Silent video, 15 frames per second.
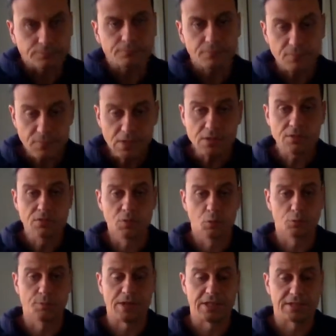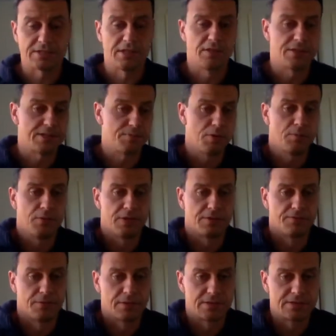to automate Excel, and that's probably the
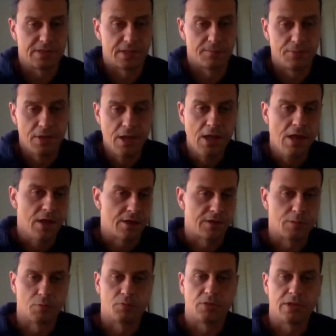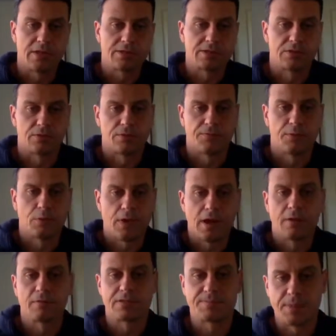first step. And that would lead to fewer hours
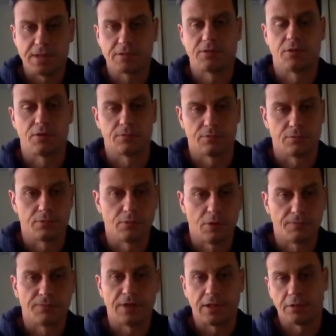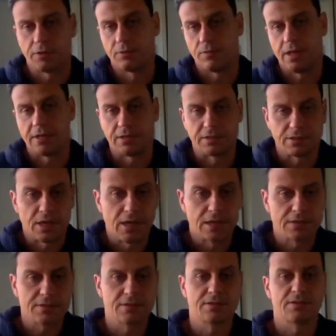spent on non-value adding
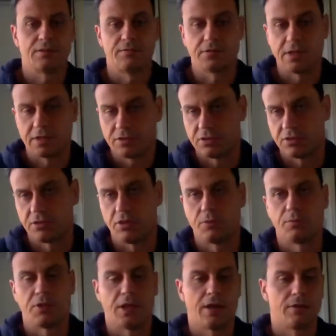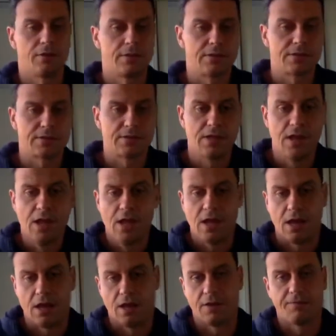tasks, a reduction in human errors,
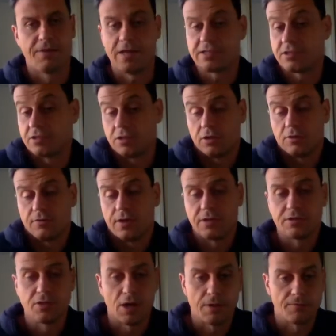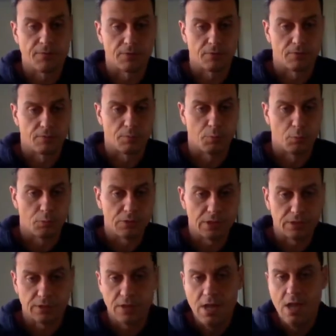faster turnaround time for your reporting,
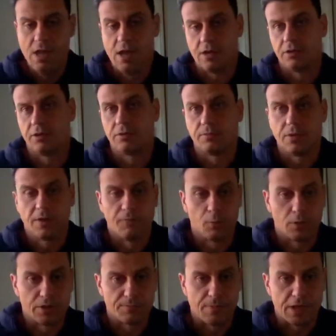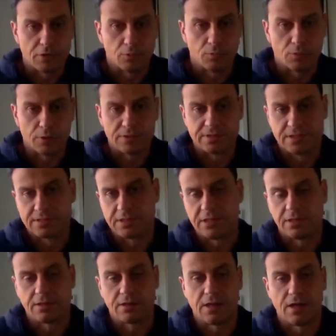and you'd avoid manual processing
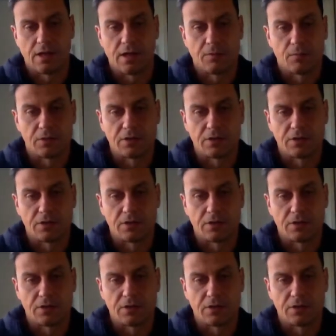with a